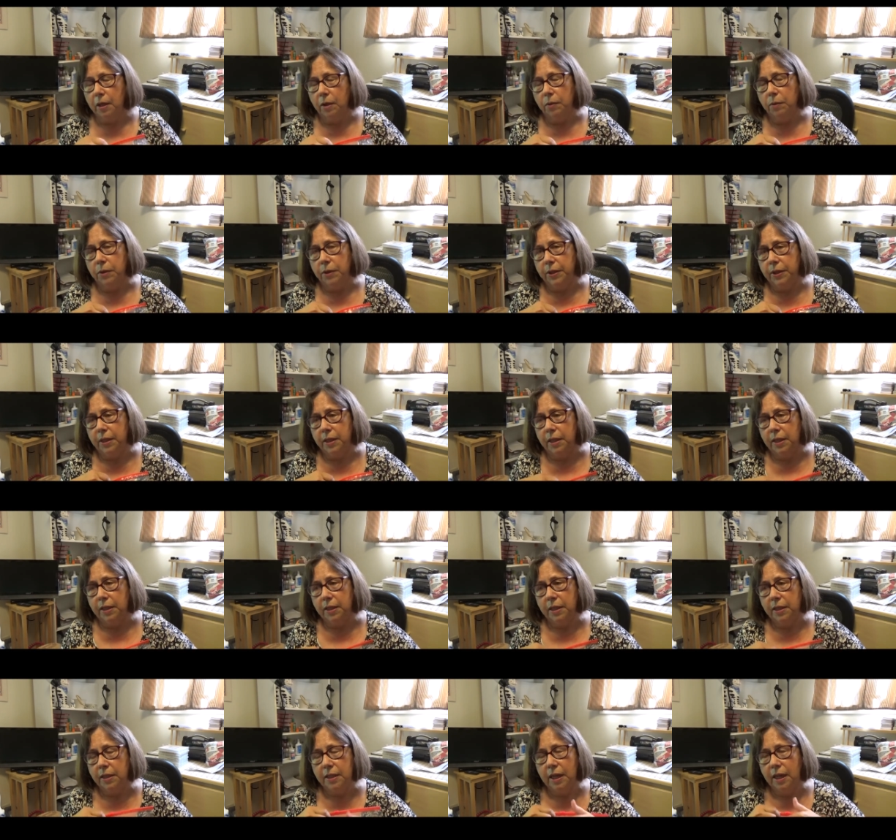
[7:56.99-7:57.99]
we'll see it
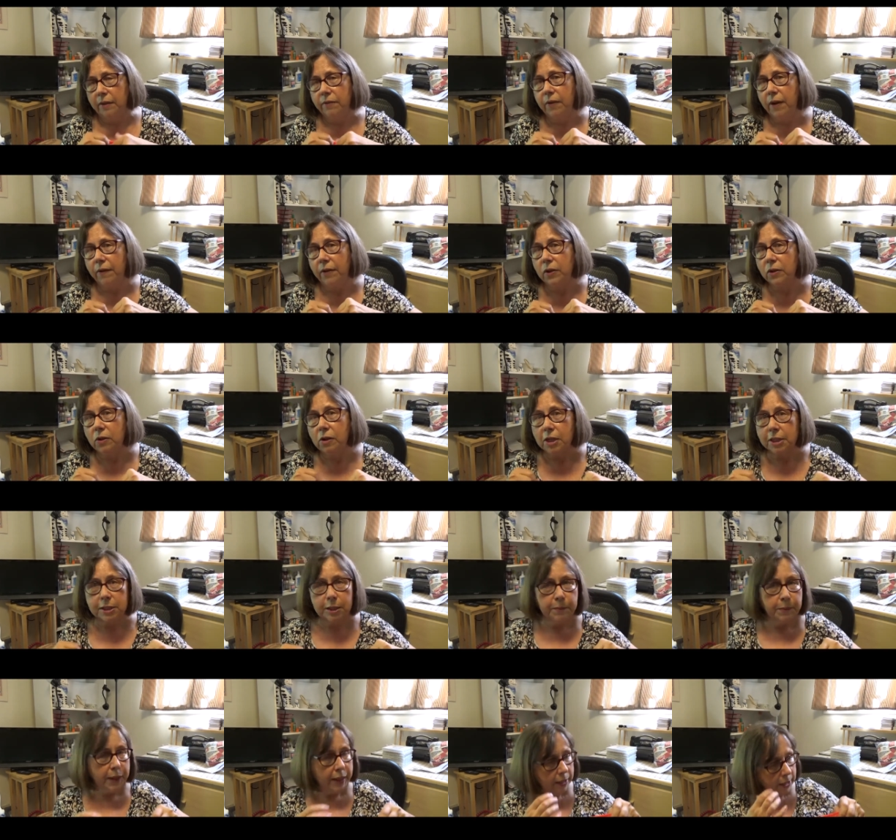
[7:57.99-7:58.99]
didn't take very long
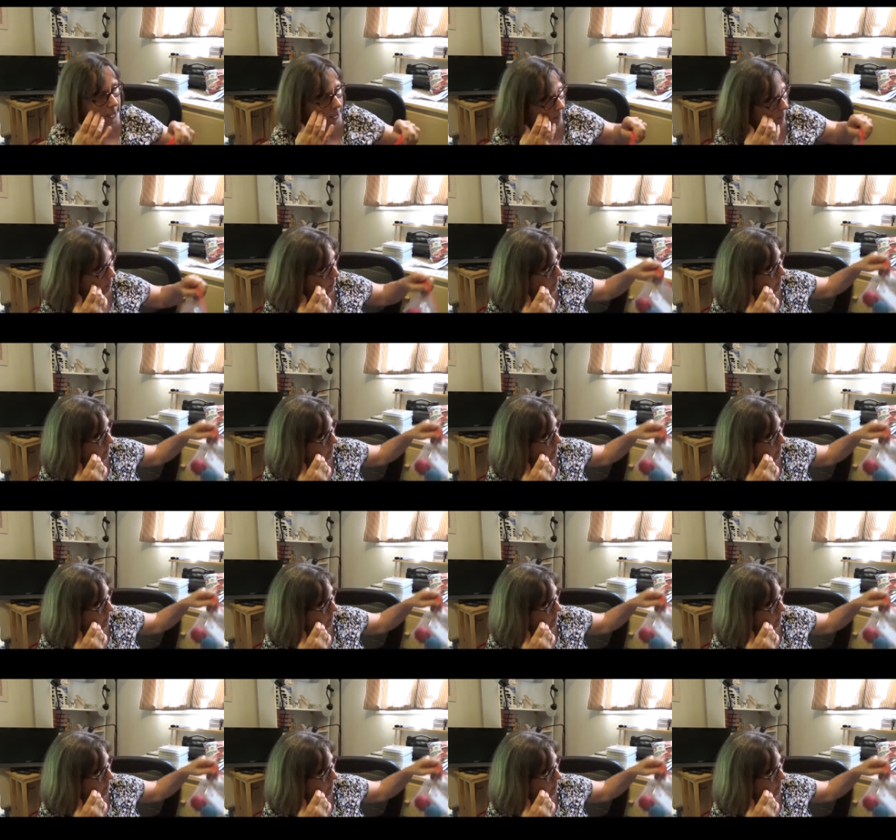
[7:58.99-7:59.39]
to make it